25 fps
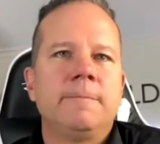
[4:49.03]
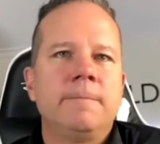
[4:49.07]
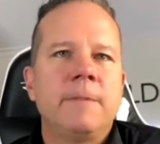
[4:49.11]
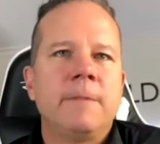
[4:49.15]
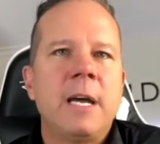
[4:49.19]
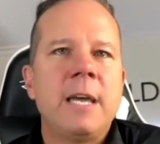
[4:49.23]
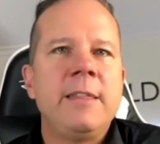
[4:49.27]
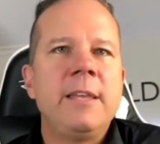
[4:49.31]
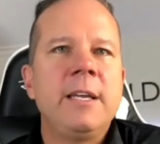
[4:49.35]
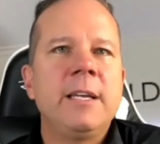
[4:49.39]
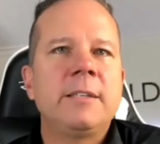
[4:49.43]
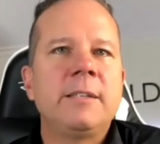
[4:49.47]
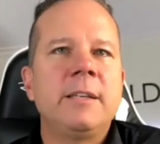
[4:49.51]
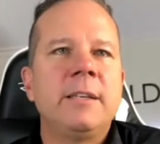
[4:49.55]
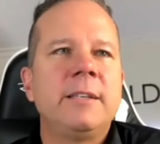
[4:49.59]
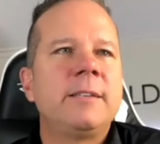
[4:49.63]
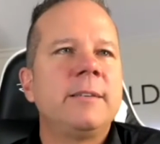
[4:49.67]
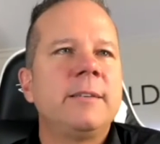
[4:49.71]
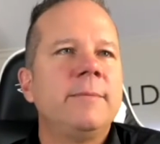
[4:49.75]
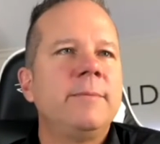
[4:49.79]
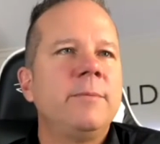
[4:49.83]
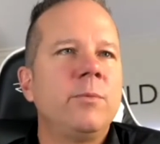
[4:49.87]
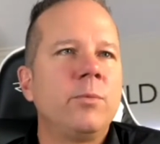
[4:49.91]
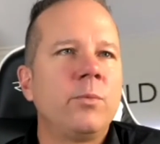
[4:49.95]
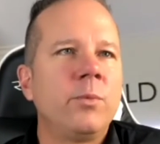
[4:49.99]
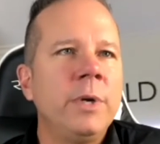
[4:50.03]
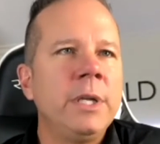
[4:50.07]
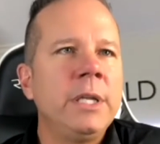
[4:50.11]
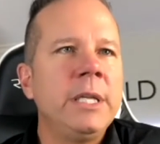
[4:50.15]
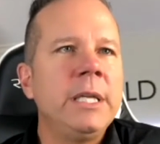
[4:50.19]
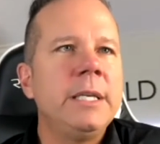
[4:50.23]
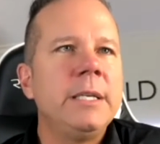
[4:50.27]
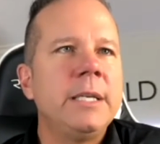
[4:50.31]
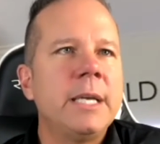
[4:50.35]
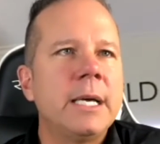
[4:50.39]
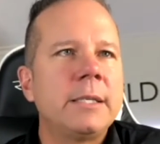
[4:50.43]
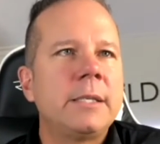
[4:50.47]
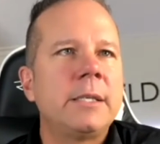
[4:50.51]
I think it's a really
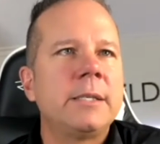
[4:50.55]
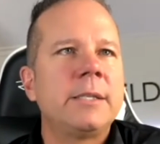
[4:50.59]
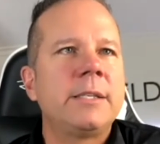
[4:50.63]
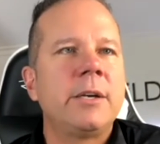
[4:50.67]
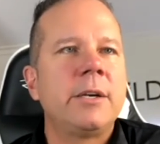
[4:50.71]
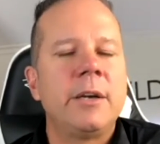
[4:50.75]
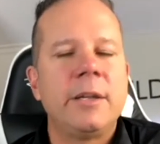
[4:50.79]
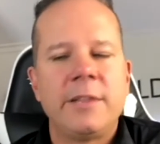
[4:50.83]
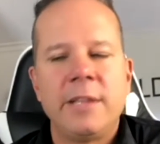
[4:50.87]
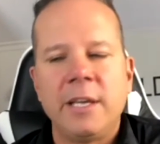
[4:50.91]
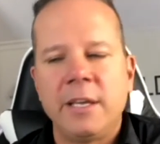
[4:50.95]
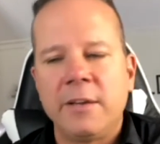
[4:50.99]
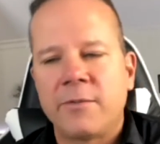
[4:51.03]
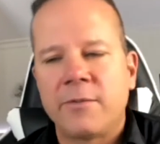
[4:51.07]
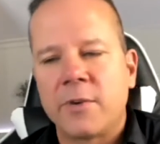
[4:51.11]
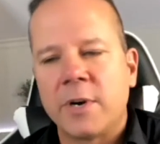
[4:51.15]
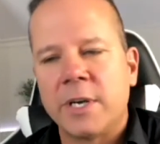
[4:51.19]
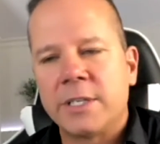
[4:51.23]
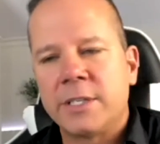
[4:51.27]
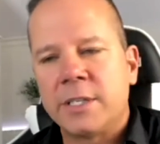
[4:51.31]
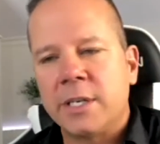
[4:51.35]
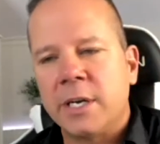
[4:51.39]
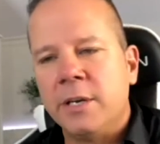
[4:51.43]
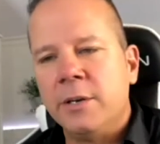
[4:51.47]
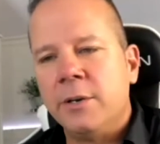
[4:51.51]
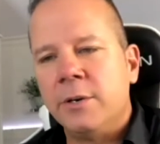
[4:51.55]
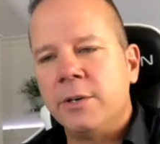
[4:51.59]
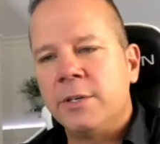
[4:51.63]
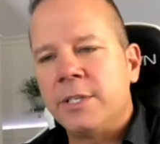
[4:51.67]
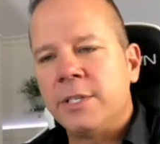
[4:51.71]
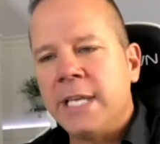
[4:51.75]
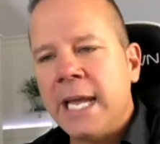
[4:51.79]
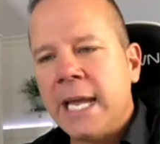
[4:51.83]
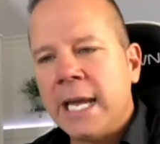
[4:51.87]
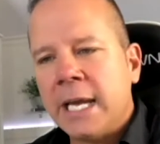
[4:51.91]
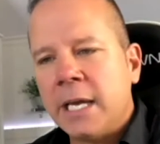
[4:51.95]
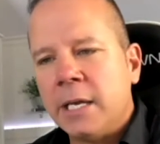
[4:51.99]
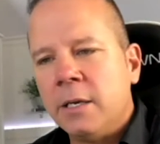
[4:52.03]
necessary thing for us to
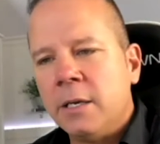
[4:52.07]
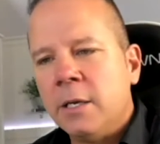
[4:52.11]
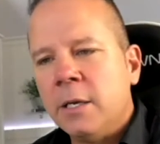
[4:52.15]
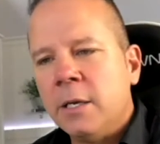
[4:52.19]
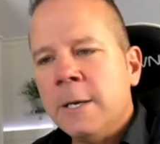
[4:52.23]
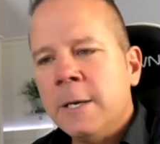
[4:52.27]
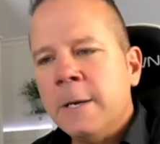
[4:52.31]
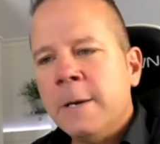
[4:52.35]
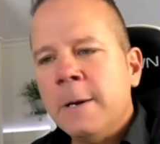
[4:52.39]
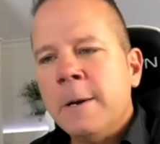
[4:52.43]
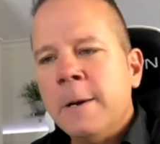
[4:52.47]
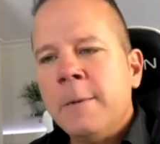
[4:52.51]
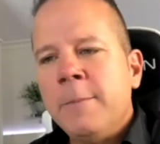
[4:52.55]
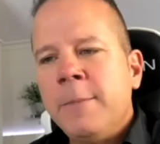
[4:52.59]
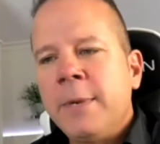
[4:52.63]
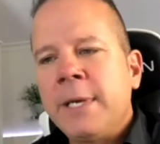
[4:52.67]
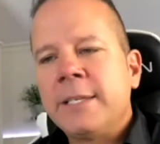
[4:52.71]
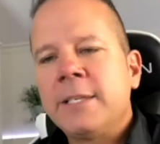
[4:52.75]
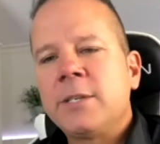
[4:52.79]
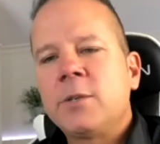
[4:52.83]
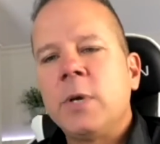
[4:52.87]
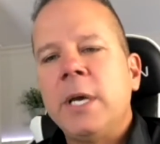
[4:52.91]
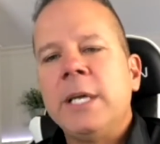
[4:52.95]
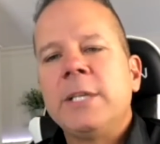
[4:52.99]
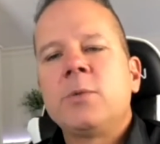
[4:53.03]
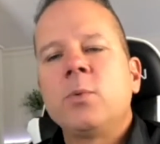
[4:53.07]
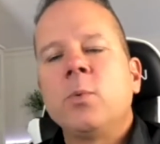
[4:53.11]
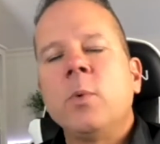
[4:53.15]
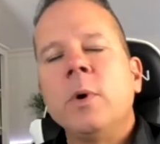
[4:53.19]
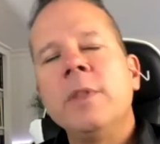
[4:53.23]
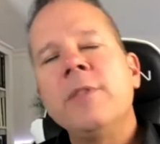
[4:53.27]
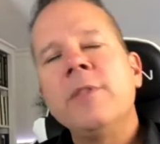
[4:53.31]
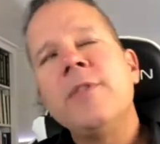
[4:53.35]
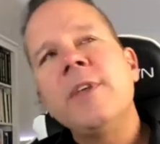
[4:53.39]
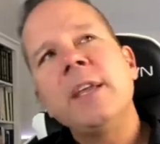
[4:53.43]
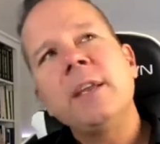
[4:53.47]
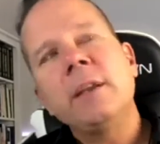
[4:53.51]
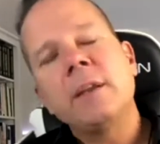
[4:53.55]
understand, because it's one
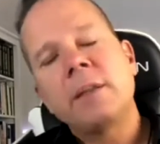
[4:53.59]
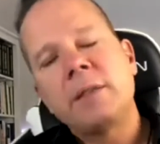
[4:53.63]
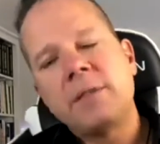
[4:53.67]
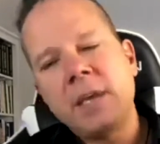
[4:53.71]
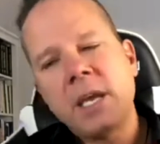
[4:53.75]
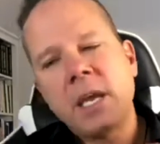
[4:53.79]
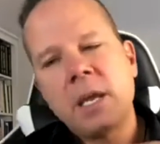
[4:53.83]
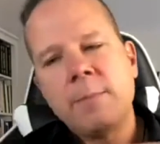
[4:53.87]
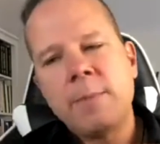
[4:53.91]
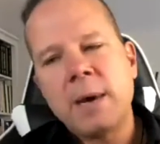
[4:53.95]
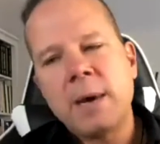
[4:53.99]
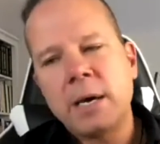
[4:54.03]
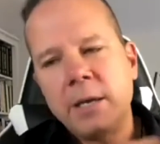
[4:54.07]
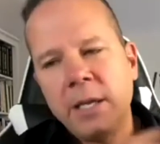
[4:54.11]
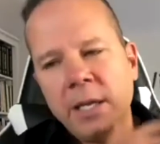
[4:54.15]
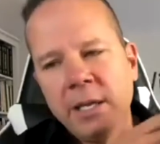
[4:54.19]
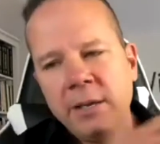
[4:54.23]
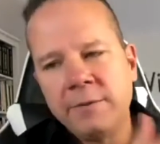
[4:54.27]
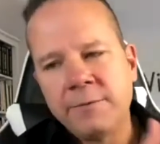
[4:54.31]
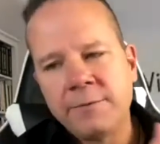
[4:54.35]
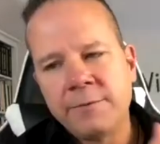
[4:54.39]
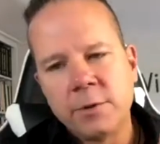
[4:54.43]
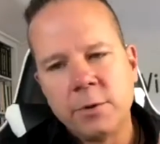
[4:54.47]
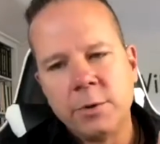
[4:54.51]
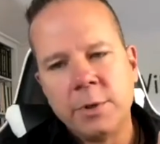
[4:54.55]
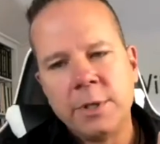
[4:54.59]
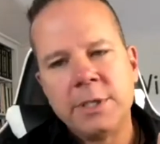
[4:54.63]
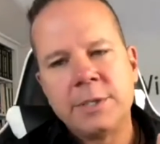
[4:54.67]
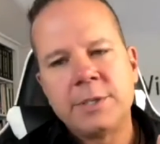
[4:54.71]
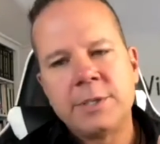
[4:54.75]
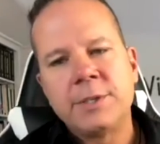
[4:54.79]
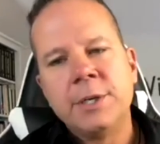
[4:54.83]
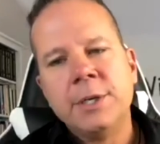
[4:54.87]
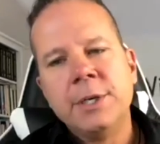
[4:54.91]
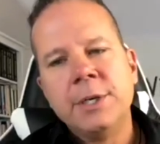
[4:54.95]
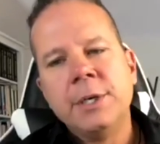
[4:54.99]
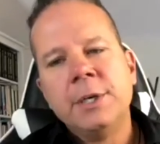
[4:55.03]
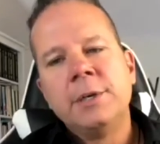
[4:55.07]
thing to think about influence
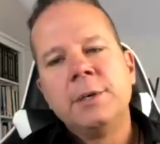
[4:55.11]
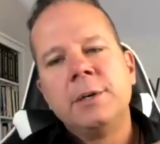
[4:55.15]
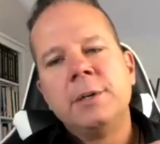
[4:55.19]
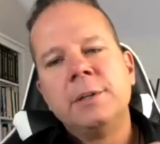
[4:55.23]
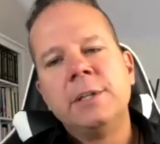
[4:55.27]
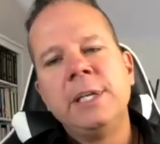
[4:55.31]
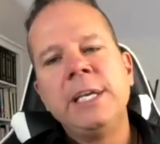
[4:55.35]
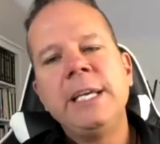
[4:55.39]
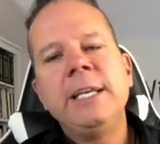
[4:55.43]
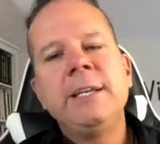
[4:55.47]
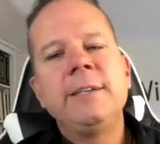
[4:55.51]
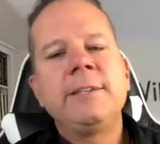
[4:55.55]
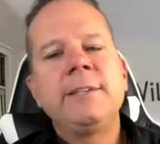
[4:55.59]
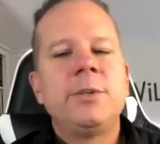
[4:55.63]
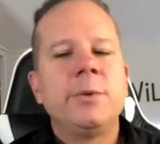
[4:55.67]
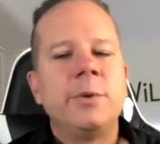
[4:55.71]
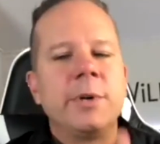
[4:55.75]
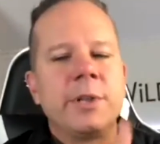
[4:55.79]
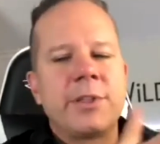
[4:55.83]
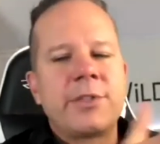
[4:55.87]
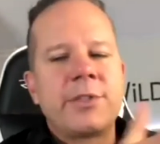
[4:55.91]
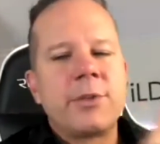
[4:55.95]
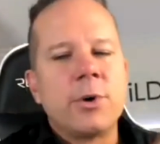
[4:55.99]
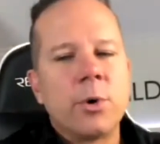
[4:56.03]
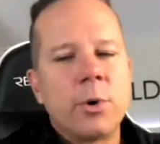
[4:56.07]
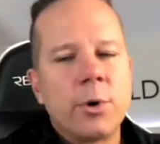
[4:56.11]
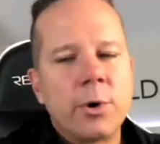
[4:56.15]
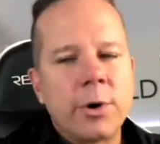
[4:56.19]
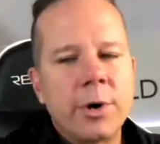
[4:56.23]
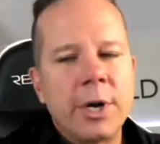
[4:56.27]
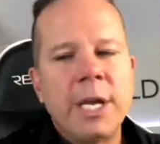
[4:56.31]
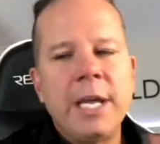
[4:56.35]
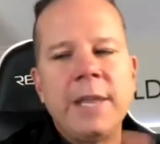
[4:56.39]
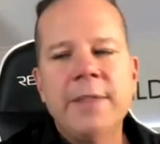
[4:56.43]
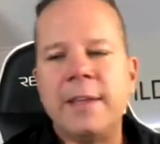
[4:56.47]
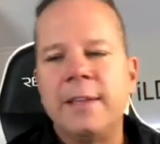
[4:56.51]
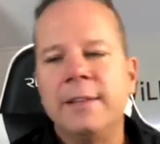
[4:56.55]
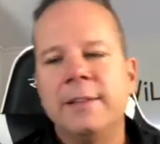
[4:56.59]
leading to authority
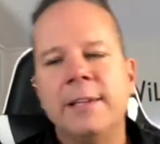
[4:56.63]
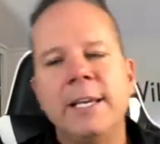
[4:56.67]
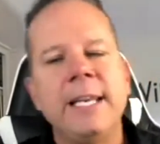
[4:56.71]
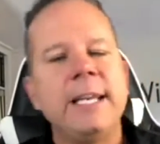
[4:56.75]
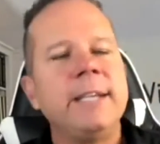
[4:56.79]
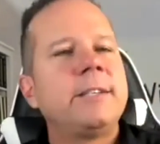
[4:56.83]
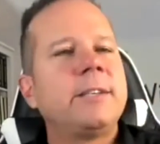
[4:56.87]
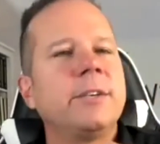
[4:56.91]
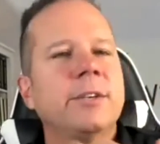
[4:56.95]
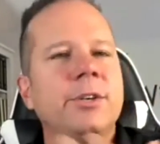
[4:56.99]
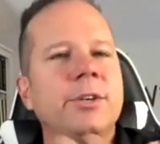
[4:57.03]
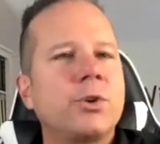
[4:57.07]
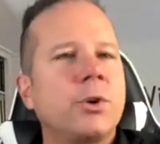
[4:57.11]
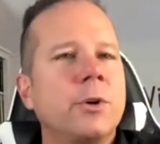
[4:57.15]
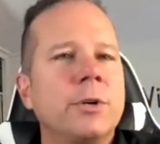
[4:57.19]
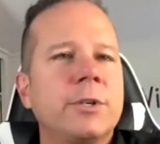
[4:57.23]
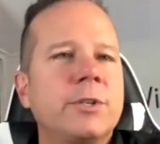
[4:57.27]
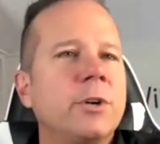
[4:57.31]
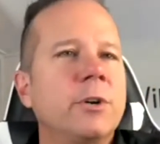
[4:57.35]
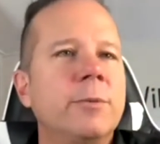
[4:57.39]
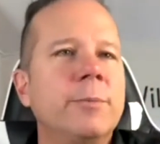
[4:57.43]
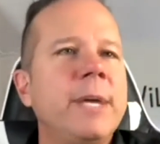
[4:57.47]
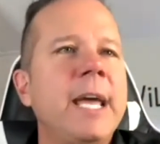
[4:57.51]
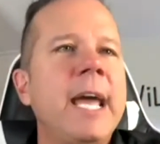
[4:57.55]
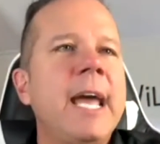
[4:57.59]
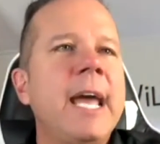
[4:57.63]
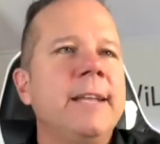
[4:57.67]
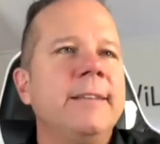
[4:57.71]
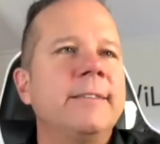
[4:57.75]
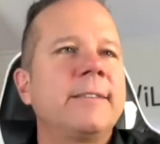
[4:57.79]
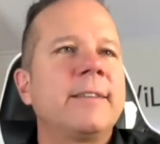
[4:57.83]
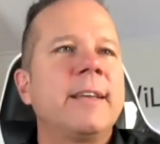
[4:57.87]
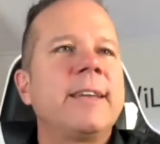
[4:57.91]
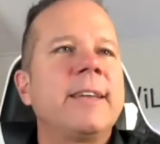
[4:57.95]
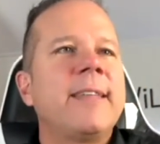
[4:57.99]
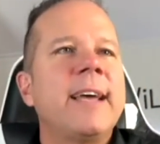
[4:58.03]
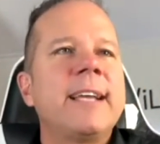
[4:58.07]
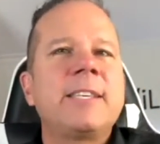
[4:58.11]
than leading to short-term gains.
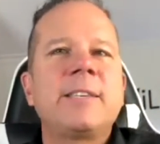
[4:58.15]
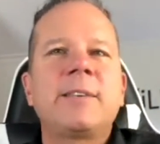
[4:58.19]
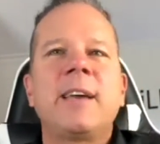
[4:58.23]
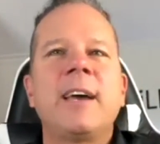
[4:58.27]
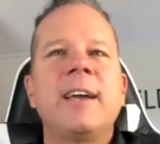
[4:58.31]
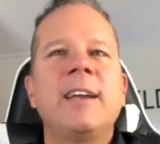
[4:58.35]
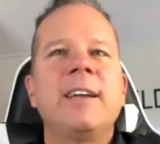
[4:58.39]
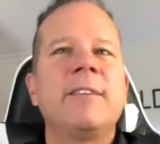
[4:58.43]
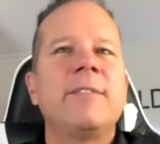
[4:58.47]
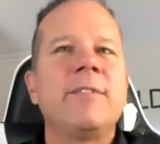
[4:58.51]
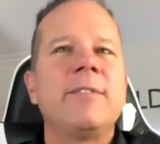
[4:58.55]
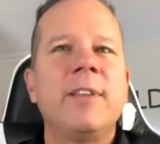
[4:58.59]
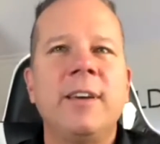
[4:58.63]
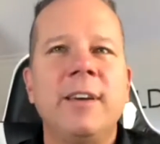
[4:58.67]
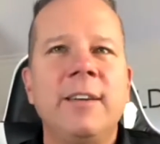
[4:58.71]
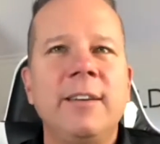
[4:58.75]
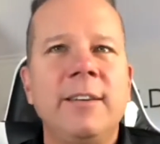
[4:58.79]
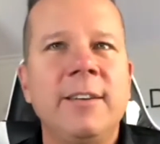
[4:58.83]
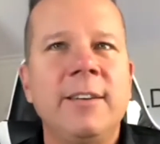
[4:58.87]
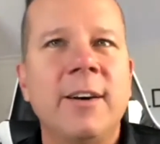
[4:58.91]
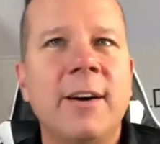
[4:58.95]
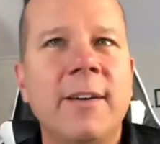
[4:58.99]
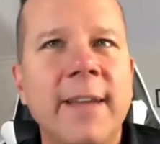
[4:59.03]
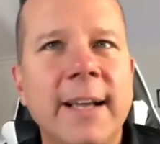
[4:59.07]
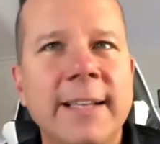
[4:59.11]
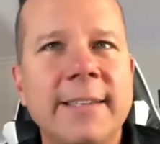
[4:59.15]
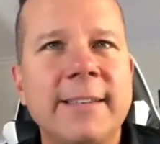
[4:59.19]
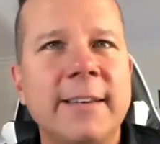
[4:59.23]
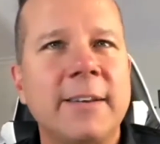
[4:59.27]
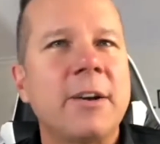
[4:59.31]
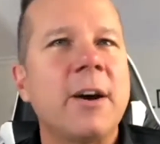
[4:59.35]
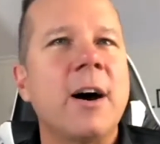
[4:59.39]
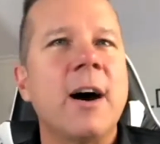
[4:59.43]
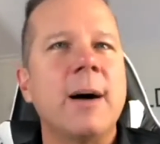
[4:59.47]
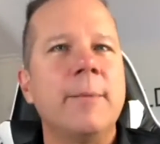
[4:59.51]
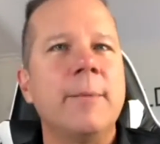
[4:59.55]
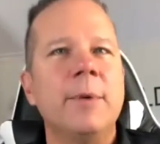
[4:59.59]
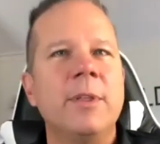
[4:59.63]
Like, that's kind of that's a
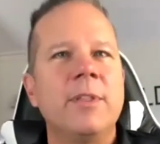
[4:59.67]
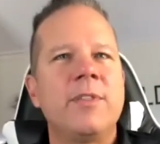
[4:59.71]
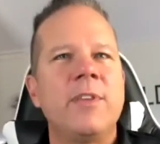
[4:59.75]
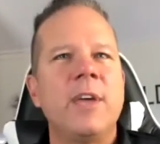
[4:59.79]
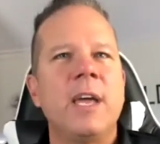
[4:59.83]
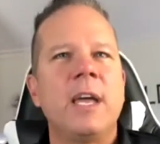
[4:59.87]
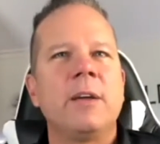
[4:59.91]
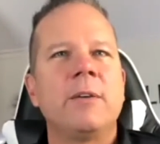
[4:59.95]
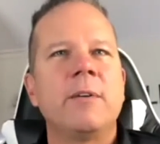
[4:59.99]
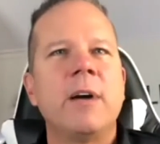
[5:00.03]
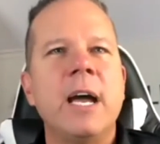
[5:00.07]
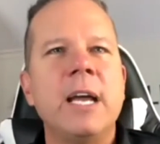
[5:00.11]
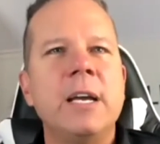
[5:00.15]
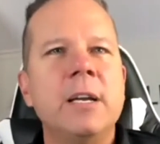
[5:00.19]
common thing, right?